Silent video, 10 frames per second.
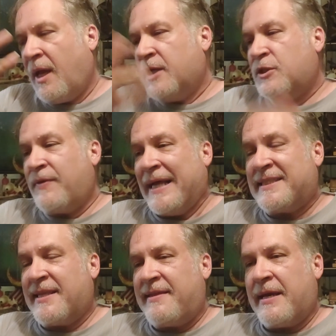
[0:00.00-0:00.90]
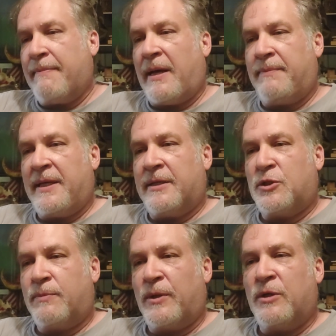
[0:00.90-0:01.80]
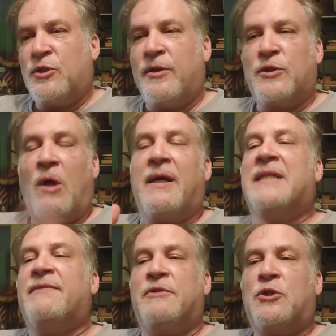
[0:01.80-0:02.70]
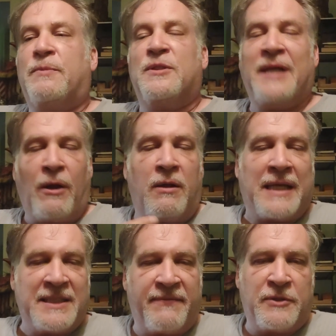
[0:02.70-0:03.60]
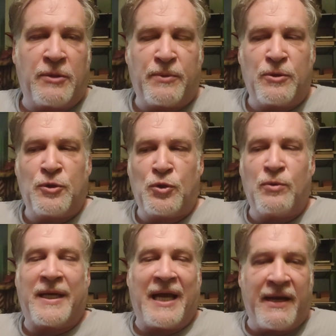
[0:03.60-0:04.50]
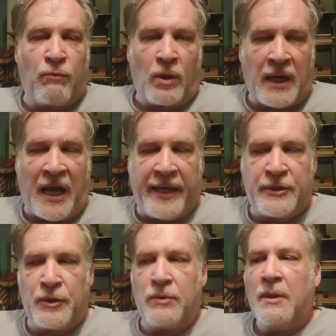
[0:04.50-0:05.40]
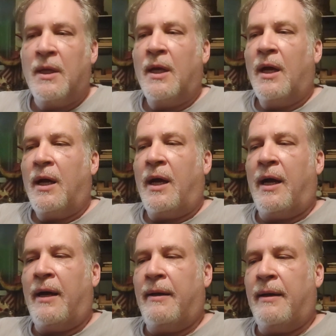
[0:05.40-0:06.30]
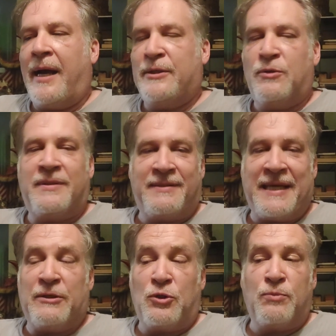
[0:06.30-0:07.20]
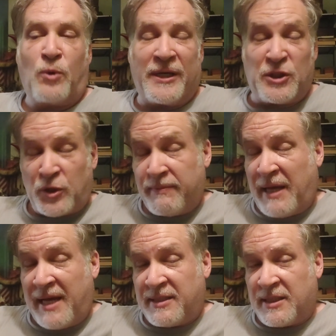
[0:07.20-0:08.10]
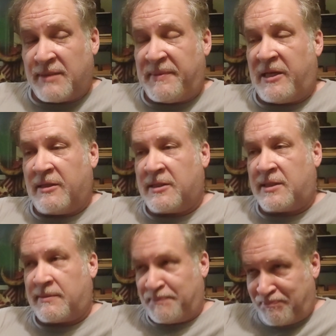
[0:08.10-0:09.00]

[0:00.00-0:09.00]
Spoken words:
So that's the thing about being an interpreter. So there's all kinds of interpreters. Not all kinds of interpreters do the kind of work I do. I tend to do more extreme cases because